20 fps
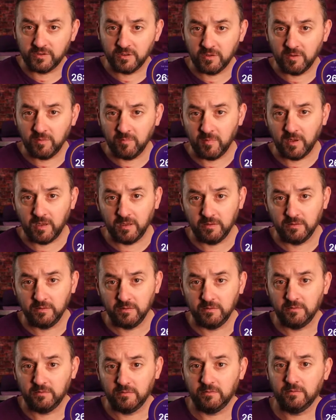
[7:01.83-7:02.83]
mind.
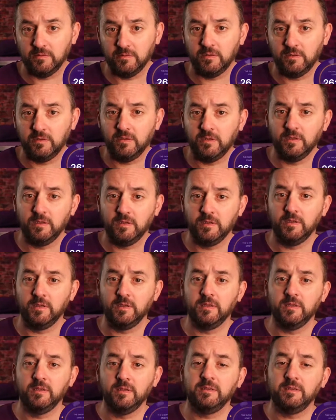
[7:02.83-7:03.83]

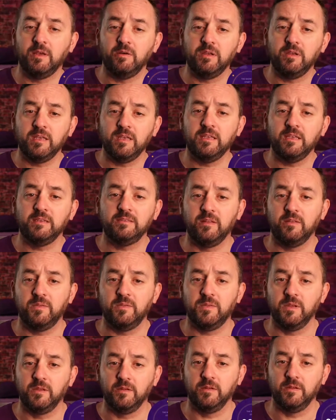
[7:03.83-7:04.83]
Now, here's the
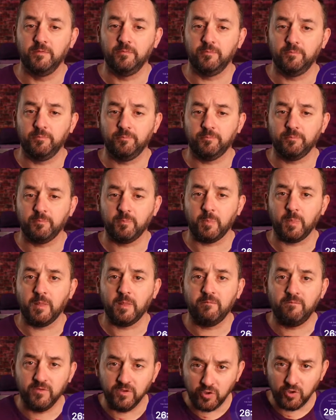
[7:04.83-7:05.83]
thing.
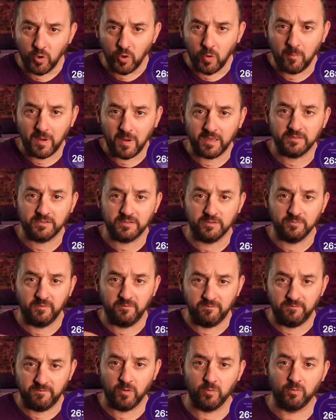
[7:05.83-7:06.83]
For your mind to be
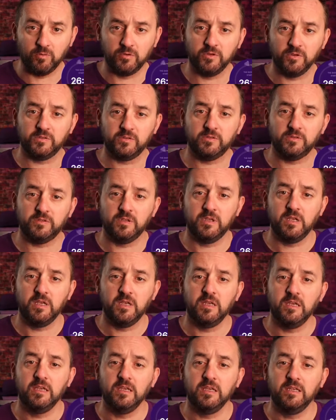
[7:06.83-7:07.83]
focused,
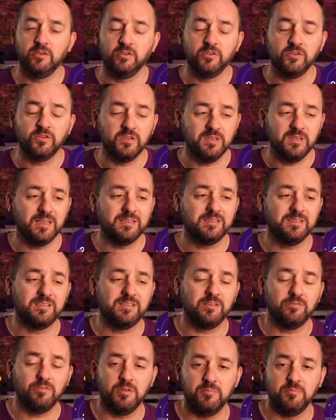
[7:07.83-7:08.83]
it doesn't
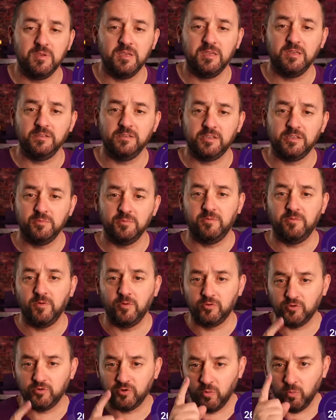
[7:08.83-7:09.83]
necessarily mean it's going to be
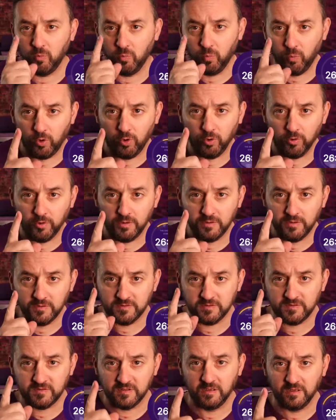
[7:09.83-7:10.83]
focused on one
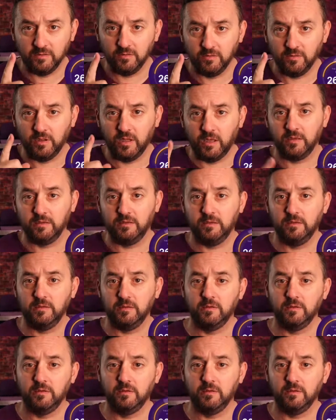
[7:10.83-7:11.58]
single idea.